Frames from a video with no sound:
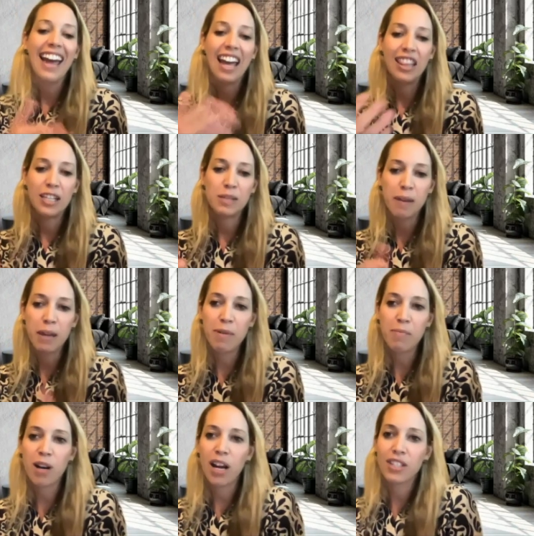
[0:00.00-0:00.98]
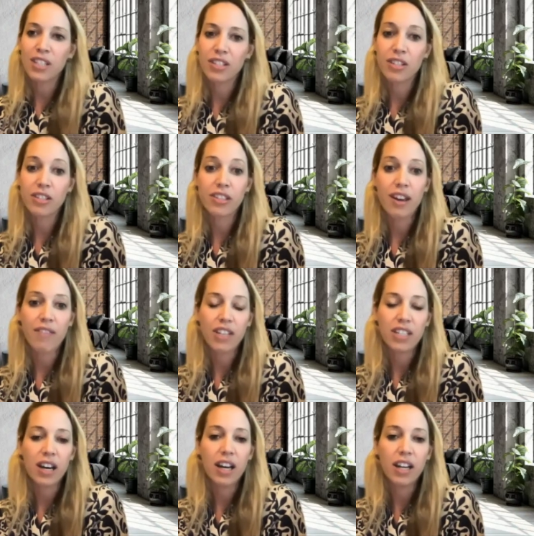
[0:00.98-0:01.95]
And these payment processors have
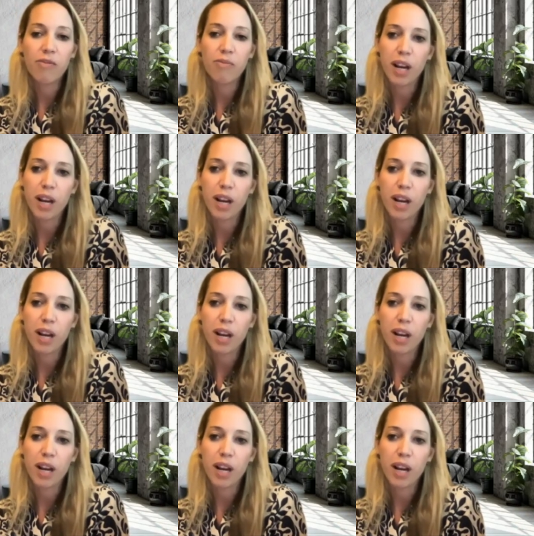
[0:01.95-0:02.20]
a ton of